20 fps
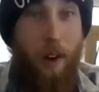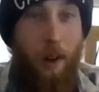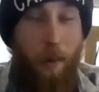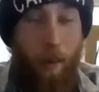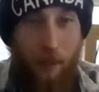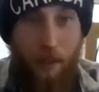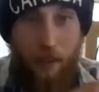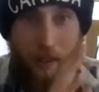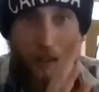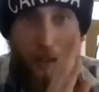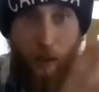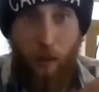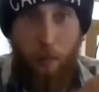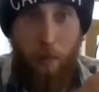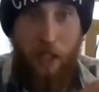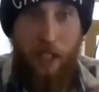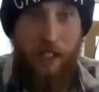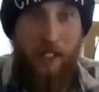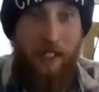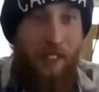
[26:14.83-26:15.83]
I would still
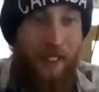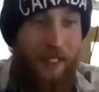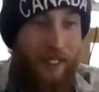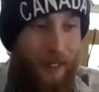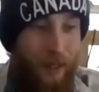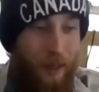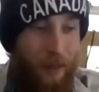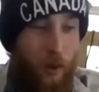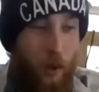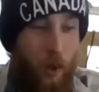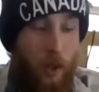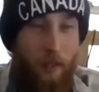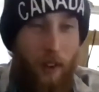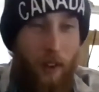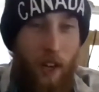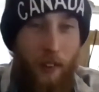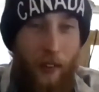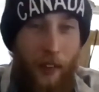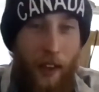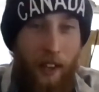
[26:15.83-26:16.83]
be sort of
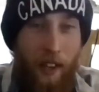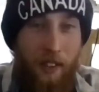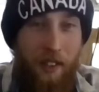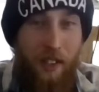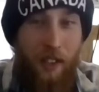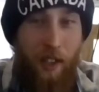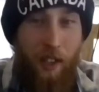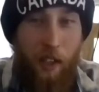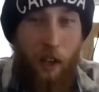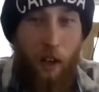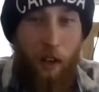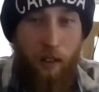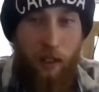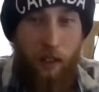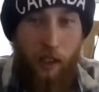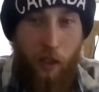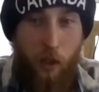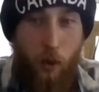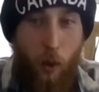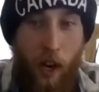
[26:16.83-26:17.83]
on that
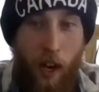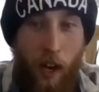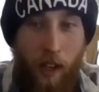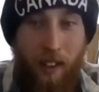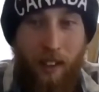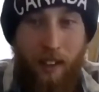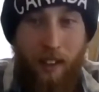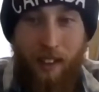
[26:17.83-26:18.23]
gardening track.